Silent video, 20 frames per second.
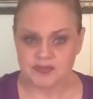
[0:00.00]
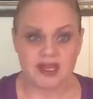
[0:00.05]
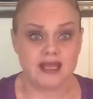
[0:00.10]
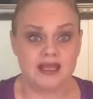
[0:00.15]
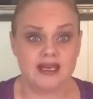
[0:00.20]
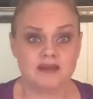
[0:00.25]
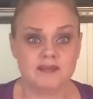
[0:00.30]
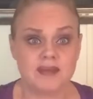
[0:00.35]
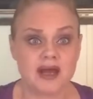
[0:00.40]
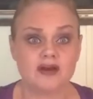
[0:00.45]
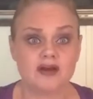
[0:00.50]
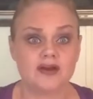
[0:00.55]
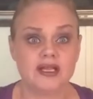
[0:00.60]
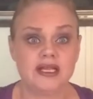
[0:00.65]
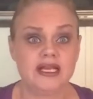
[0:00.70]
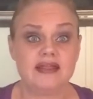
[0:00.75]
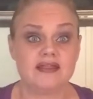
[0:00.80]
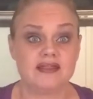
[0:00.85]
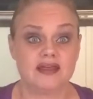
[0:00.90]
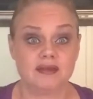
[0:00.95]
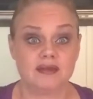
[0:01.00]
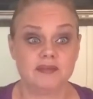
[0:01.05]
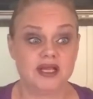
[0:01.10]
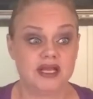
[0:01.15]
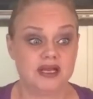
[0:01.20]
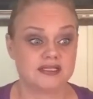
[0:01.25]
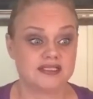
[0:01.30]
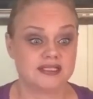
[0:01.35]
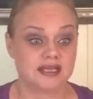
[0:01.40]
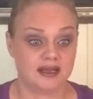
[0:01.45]
It didn't matter anything,
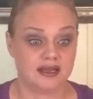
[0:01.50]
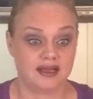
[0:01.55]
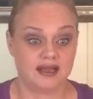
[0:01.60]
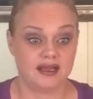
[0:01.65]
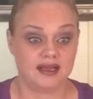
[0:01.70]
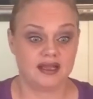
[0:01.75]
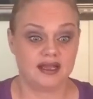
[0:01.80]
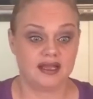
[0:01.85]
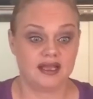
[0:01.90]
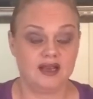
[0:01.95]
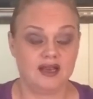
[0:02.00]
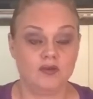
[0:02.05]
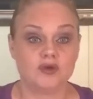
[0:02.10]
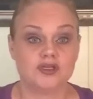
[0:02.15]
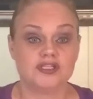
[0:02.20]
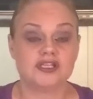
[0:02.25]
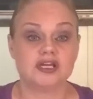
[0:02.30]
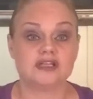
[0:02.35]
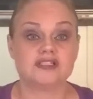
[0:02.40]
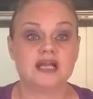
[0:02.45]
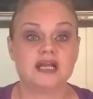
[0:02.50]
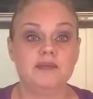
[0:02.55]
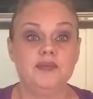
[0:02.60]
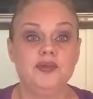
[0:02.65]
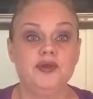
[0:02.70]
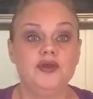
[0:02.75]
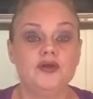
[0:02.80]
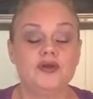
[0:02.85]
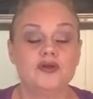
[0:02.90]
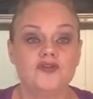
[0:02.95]
because it was such a
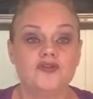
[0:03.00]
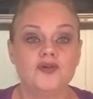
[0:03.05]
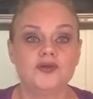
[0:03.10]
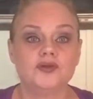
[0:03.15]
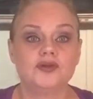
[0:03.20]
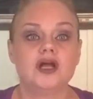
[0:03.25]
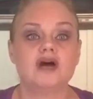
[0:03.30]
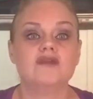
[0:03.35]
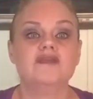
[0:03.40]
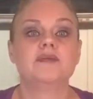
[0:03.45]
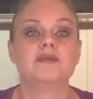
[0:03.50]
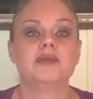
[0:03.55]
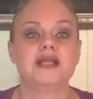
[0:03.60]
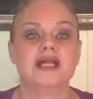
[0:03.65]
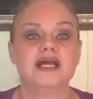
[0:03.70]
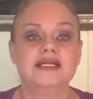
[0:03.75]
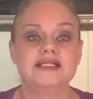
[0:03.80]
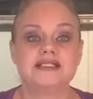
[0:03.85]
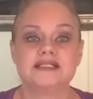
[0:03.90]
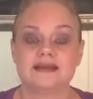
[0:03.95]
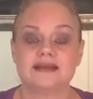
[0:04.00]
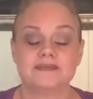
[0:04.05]
beautiful, loving place.